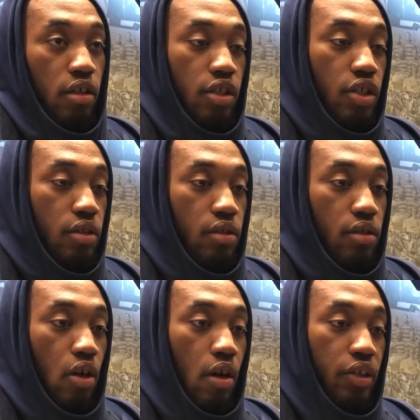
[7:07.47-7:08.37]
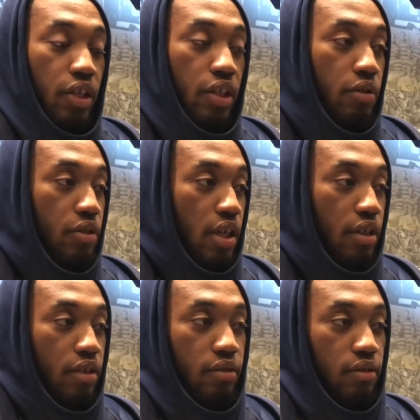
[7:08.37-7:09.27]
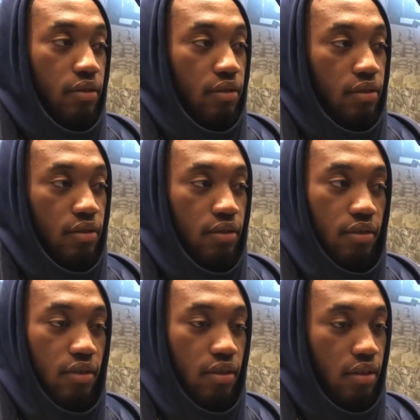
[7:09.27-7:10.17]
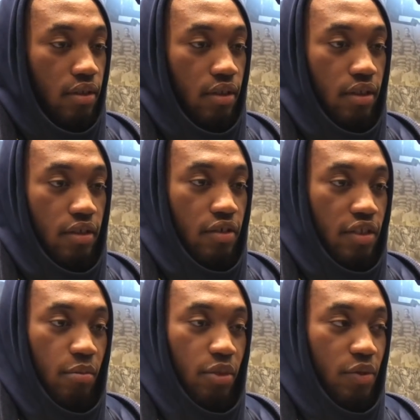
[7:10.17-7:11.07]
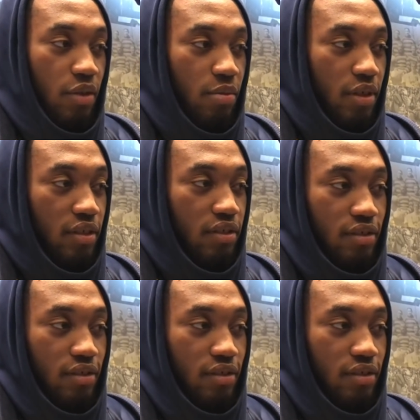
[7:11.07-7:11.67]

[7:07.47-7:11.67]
just go out there and do what you got to do. It's the simplest way to put it.